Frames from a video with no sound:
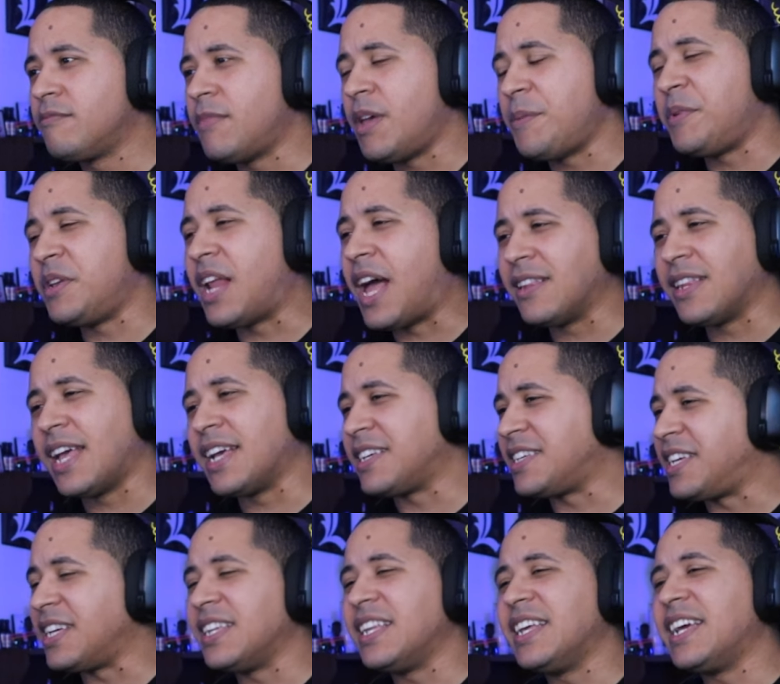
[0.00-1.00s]
Maybe not
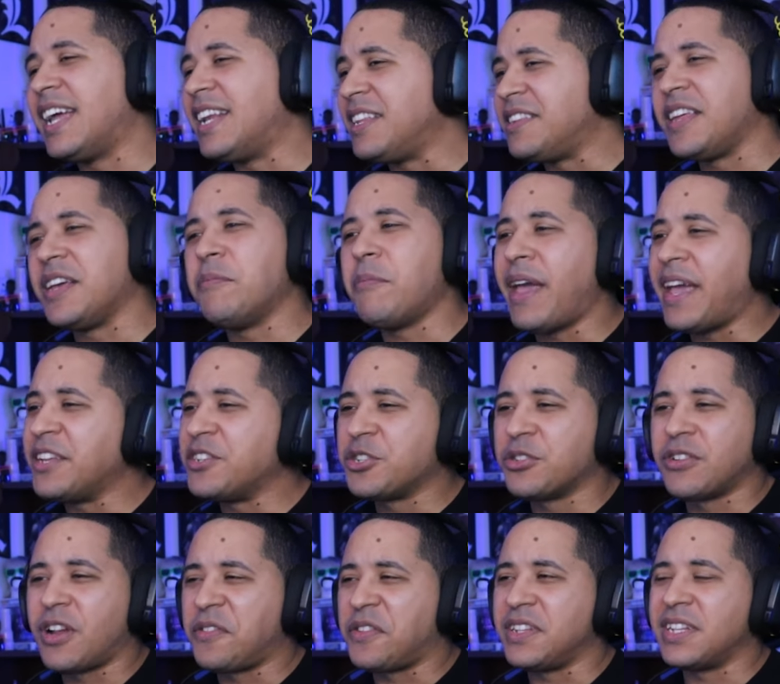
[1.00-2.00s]
like killing anything
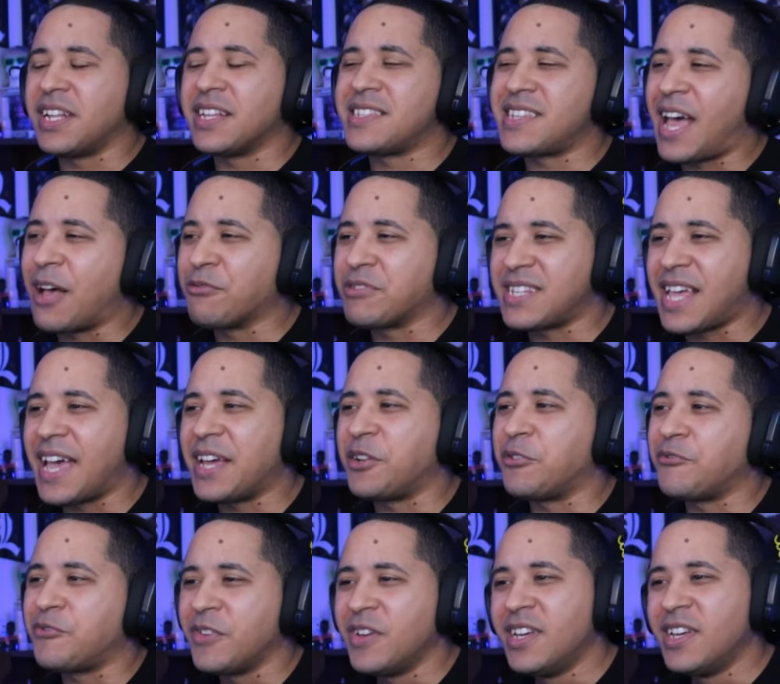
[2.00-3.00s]
major, nothing that's outside
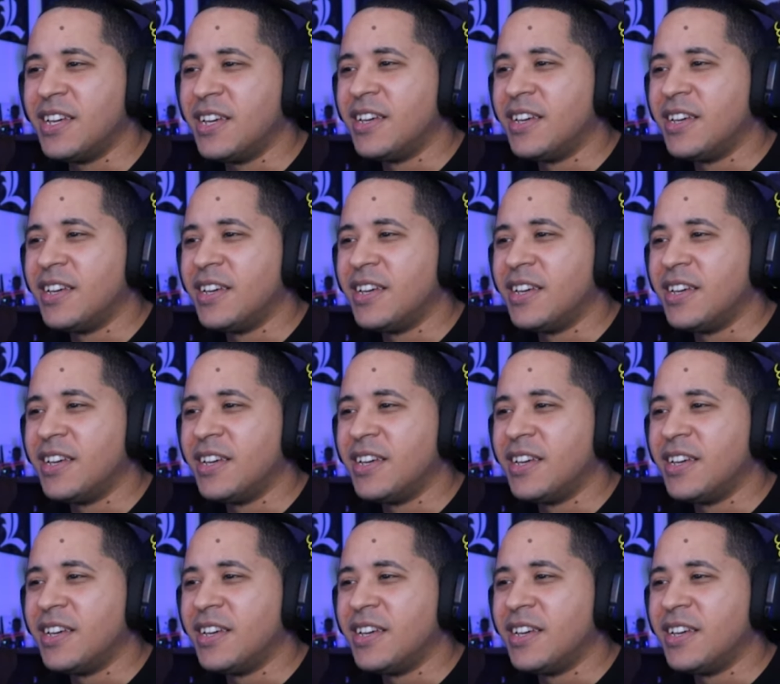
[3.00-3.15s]
of,